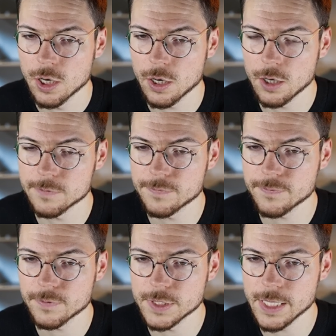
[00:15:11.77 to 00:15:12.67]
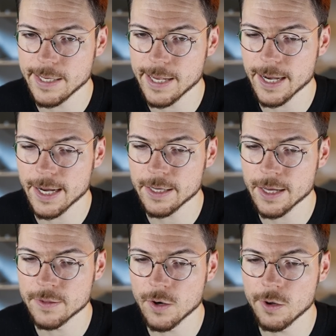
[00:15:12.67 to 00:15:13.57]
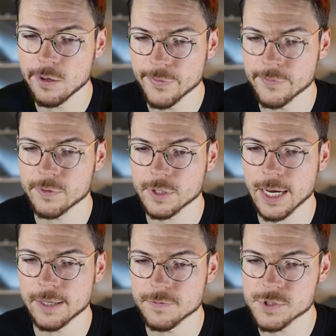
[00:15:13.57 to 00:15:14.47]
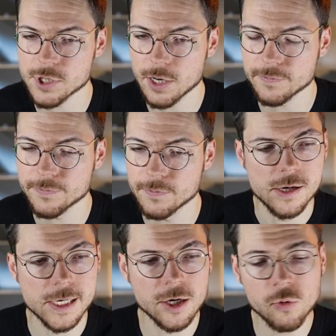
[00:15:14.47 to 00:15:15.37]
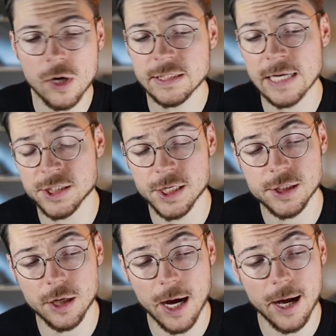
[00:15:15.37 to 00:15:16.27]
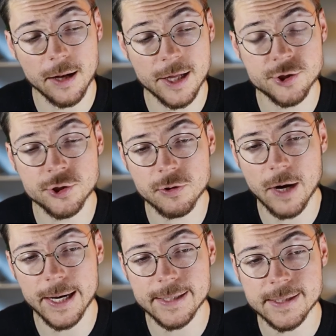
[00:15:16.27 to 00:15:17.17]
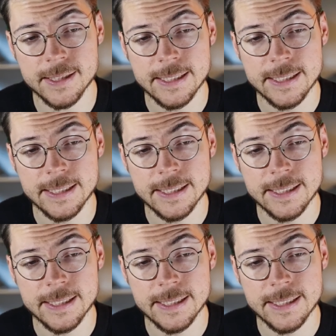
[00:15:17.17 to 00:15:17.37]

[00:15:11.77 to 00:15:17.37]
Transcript: of the AI, and all other kind of stuff. And otherwise, that's it. I'll let you try it.